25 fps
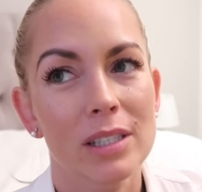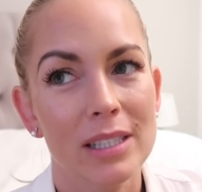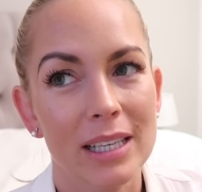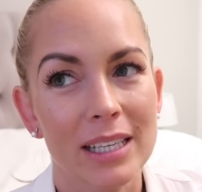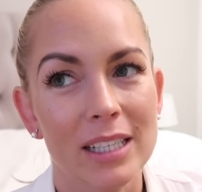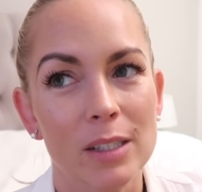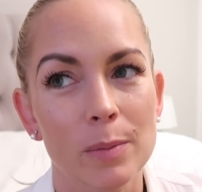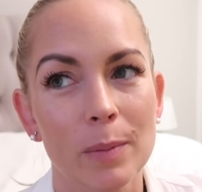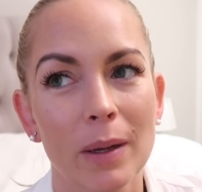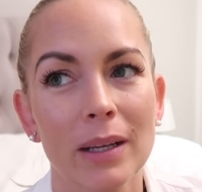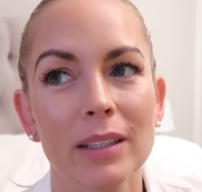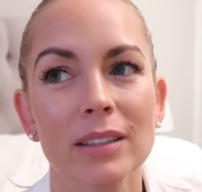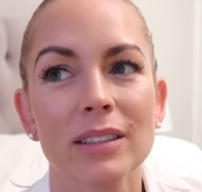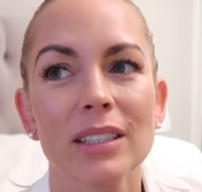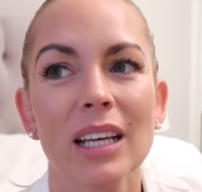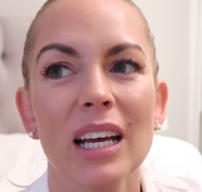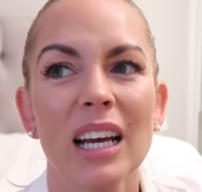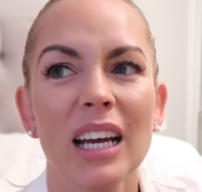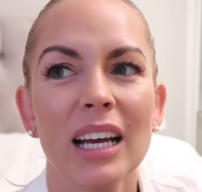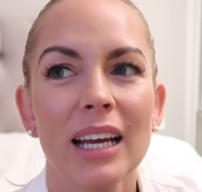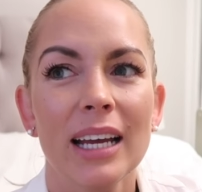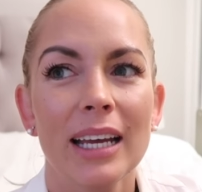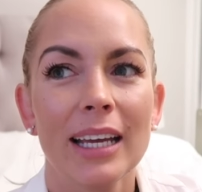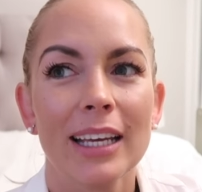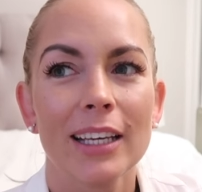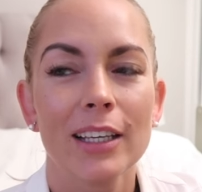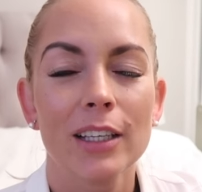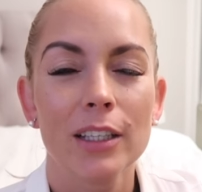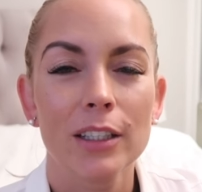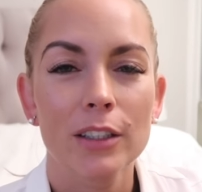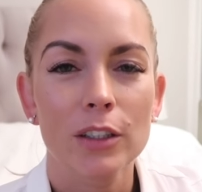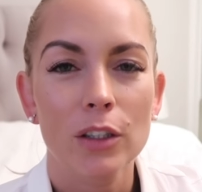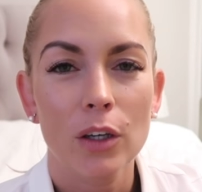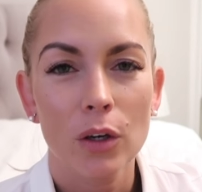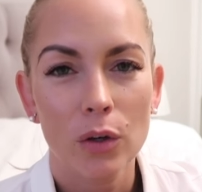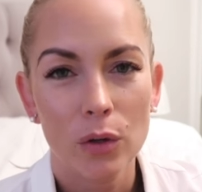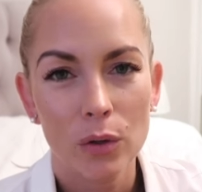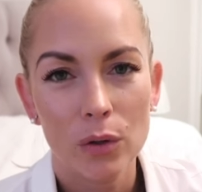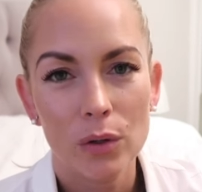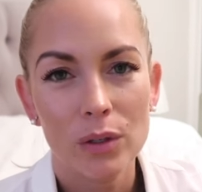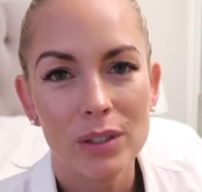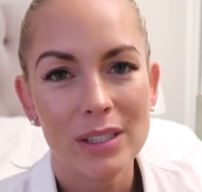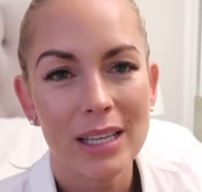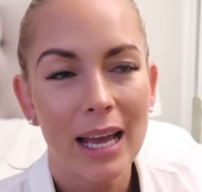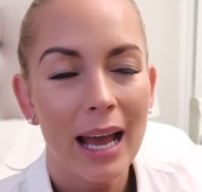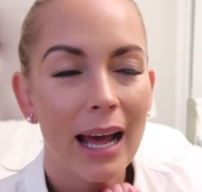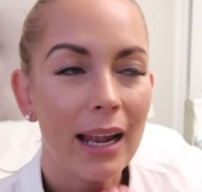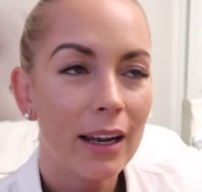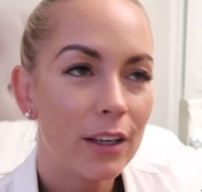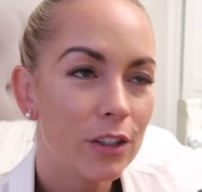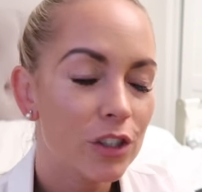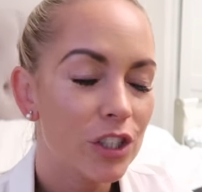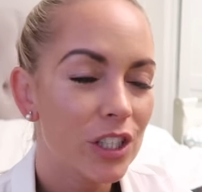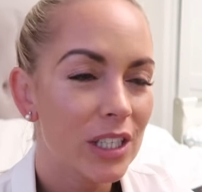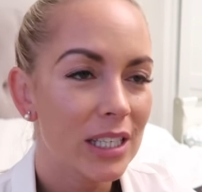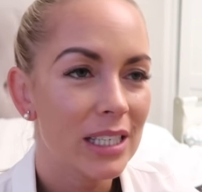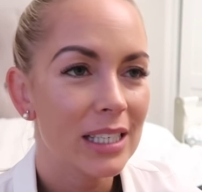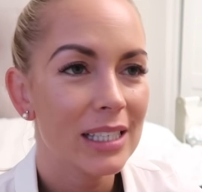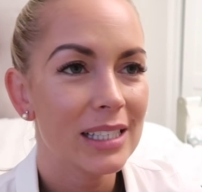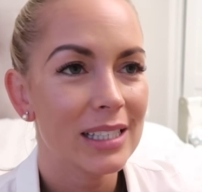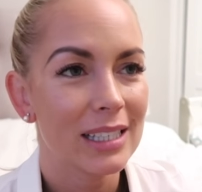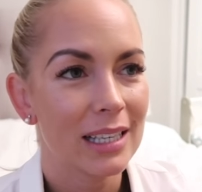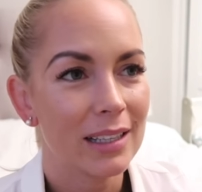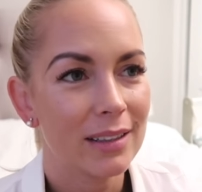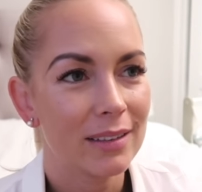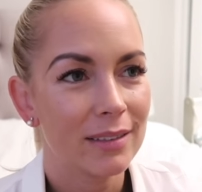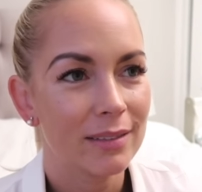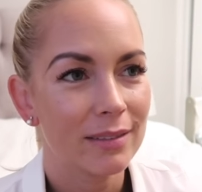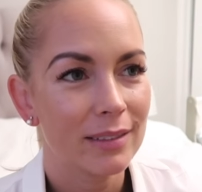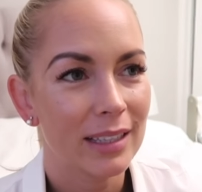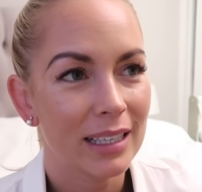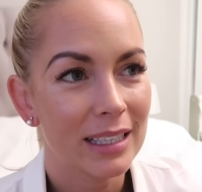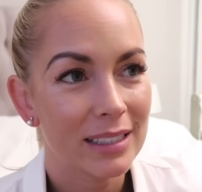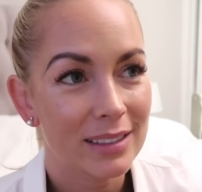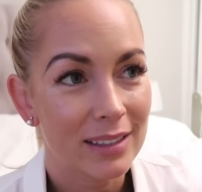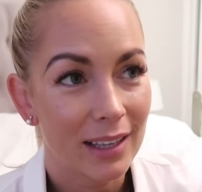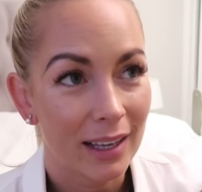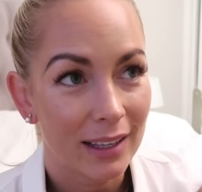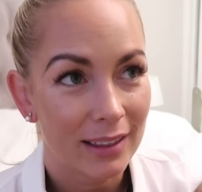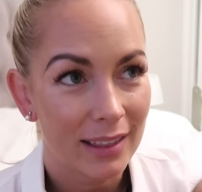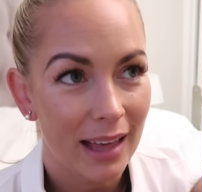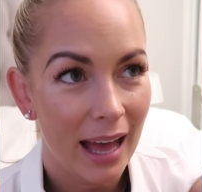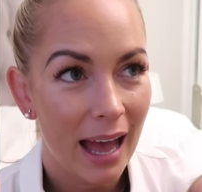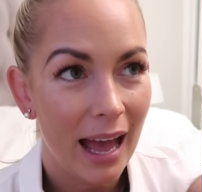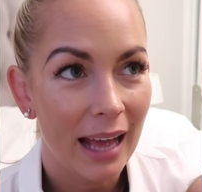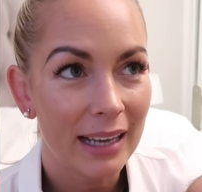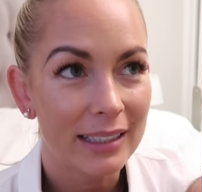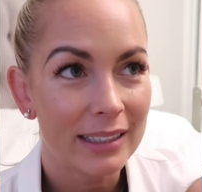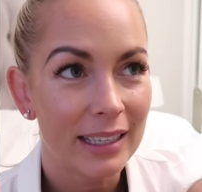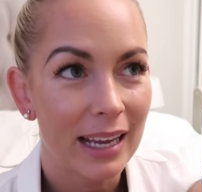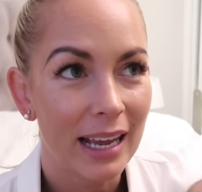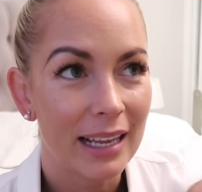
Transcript: 6 months, it could cause allergies and things like that.